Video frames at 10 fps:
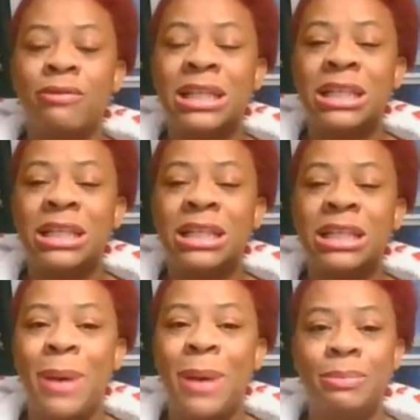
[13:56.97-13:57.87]

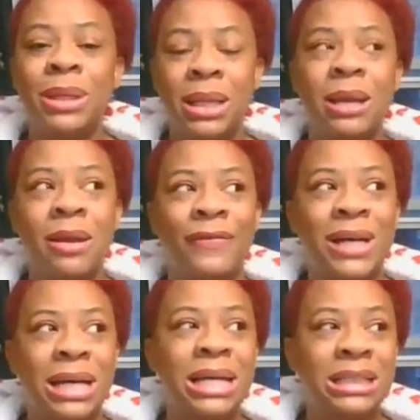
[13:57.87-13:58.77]
responsibility of
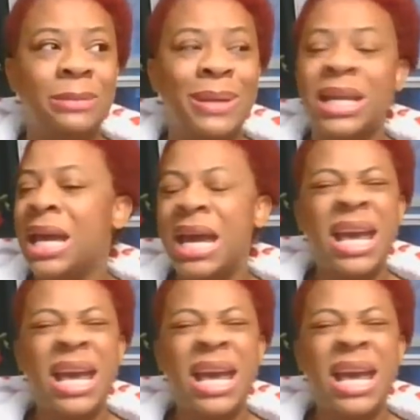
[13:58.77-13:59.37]
a husband